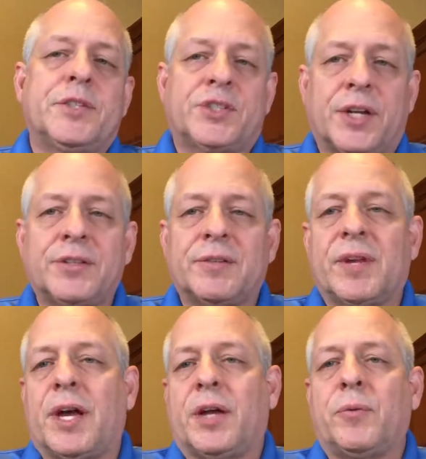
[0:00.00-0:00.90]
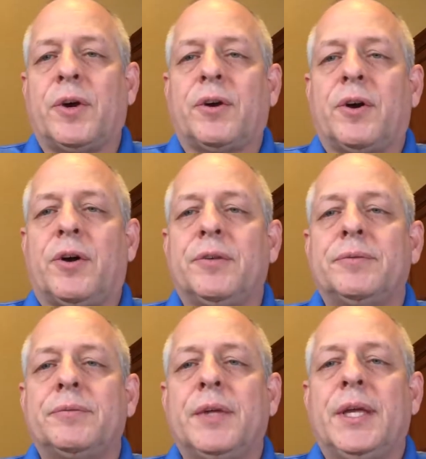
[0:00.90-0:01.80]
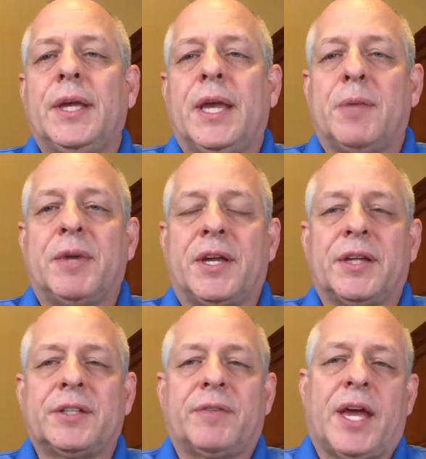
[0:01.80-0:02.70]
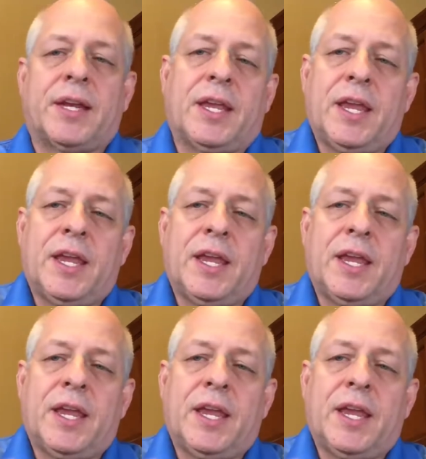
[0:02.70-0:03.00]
Sons of God, we are called. And because of that,